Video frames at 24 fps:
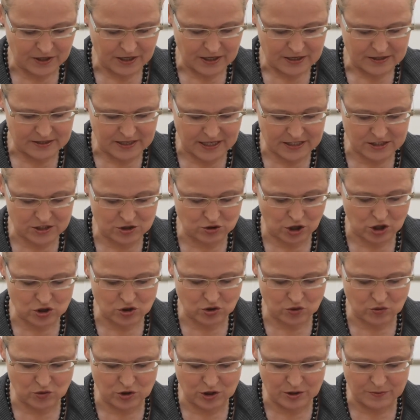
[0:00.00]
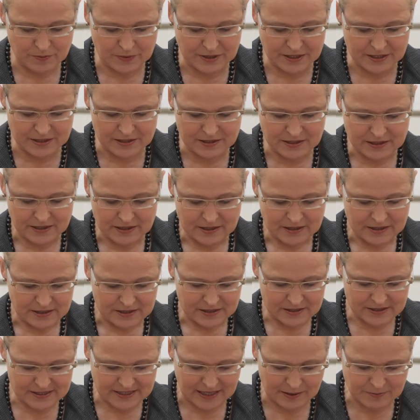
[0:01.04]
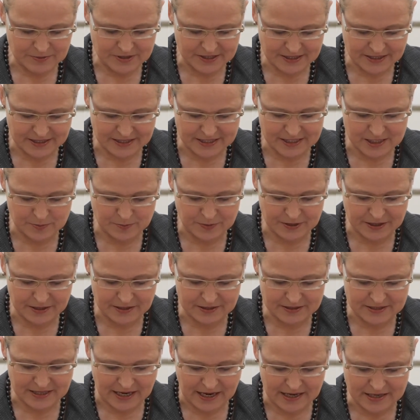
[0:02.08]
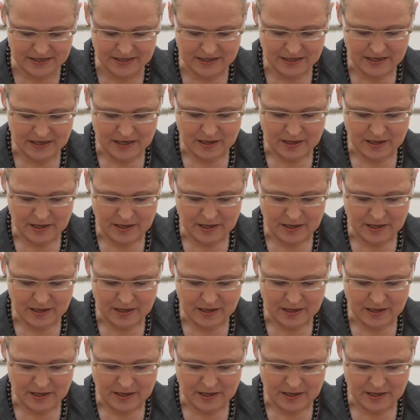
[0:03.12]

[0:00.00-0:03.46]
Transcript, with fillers: does not only mean something is being done,